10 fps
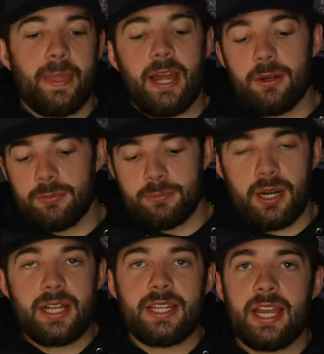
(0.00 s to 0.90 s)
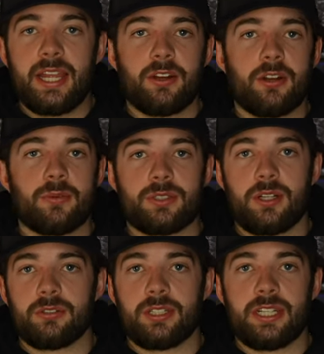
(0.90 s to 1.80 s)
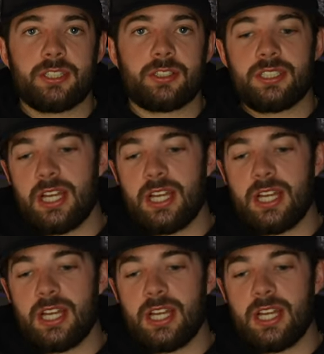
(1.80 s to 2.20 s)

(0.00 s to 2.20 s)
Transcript: I would break A-arms on re-entries.